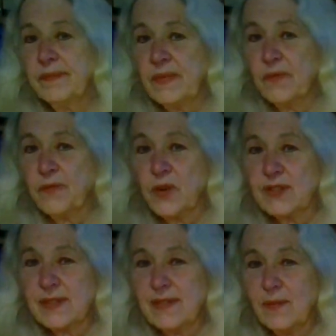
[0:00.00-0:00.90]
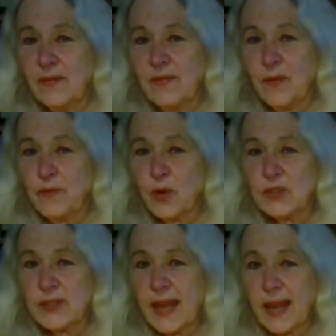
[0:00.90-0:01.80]
The
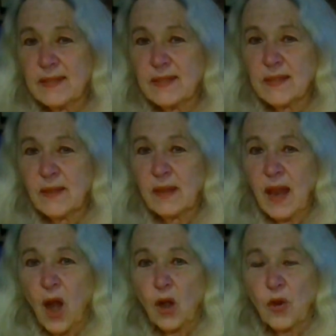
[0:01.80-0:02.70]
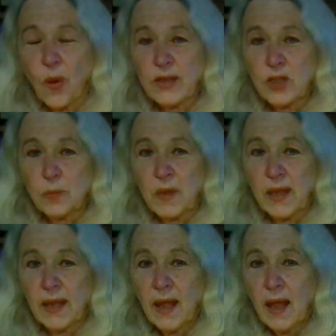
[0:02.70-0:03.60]
first kings are going to be